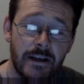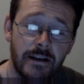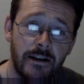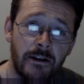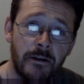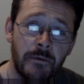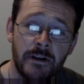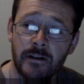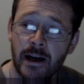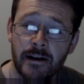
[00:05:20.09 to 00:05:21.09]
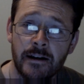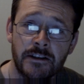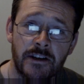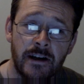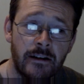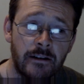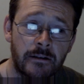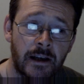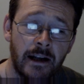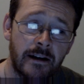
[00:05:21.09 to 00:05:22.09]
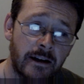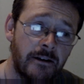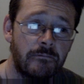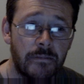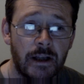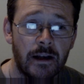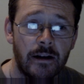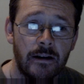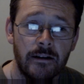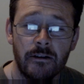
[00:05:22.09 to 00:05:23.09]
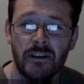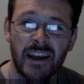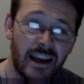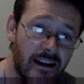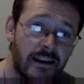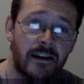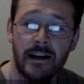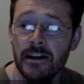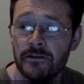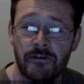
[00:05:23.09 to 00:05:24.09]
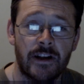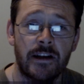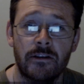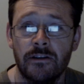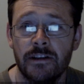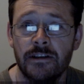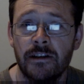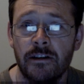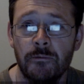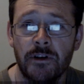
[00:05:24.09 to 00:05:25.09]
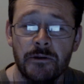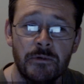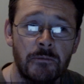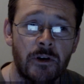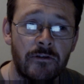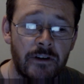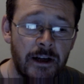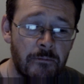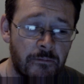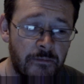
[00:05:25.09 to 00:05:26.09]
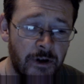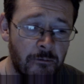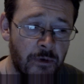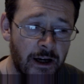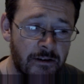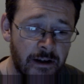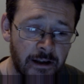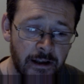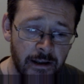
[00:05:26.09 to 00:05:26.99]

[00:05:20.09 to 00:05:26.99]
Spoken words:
You know, I mean, Agger, Skirtle, Carragher, you know, Kelly's very good, isn't he? But he's more of a right back really.